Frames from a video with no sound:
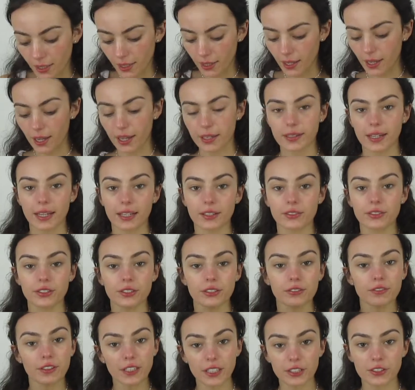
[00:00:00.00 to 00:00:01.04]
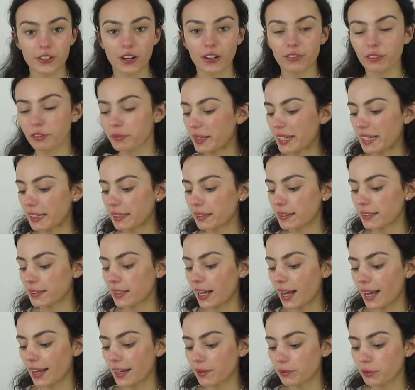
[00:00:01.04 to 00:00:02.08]
And then to finish off our base,
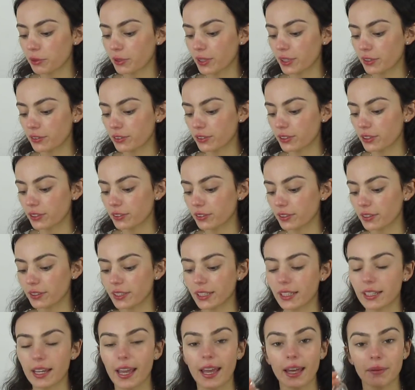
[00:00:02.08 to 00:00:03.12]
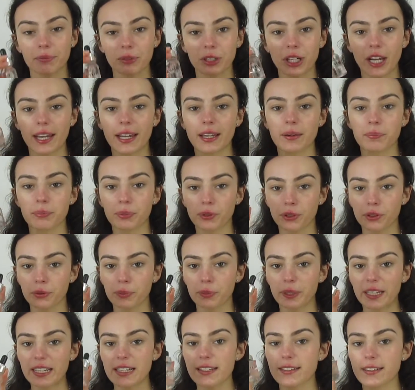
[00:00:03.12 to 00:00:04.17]
I am going to use the MUA Pro
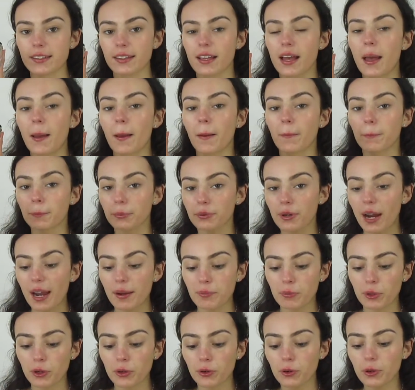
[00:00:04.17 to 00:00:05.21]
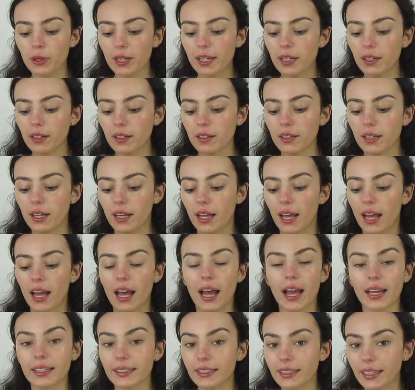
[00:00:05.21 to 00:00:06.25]
Base Primer Oil.
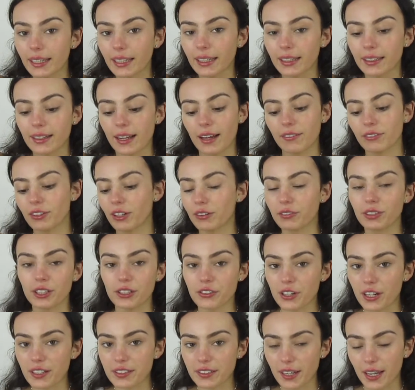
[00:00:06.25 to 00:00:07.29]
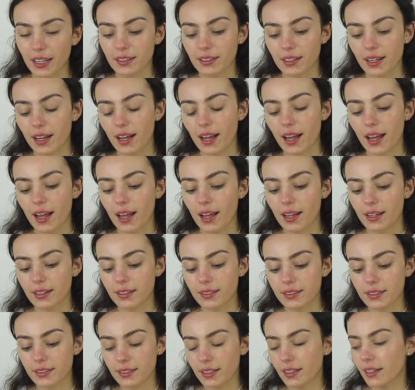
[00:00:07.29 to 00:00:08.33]
Again, I've got really dry skin
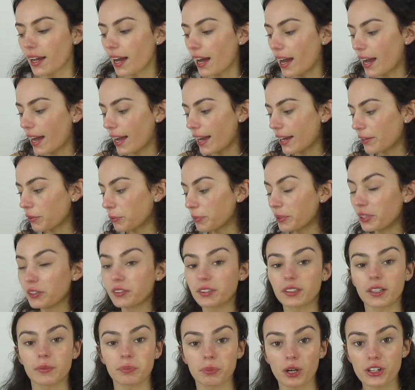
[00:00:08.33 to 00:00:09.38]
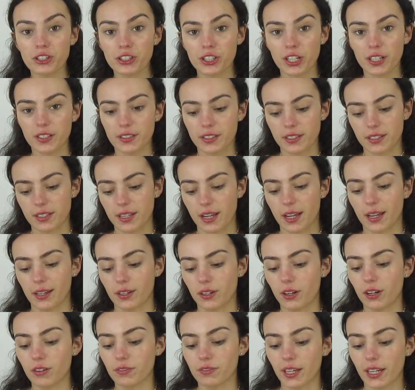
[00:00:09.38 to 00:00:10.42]
and I will be using a brush instead
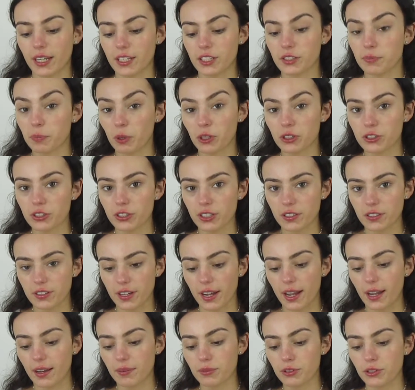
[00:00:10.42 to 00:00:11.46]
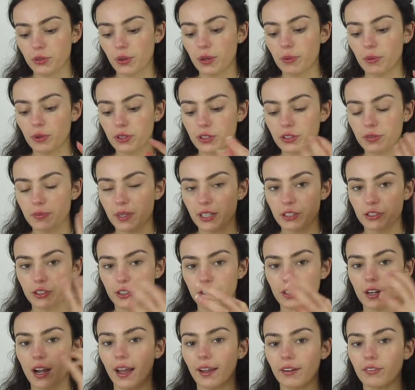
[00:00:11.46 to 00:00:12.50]
of a sponge this time, so I want to make
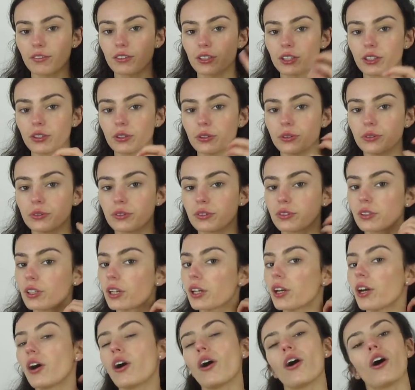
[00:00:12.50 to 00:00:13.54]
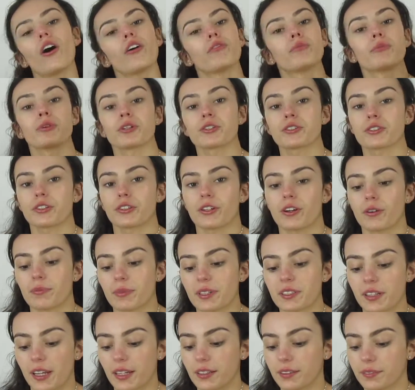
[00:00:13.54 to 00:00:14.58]
sure I have loads of moisture on my
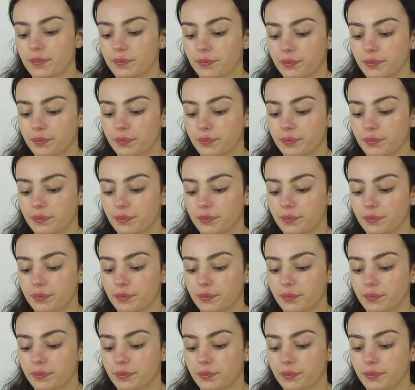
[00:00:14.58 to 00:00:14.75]
skin.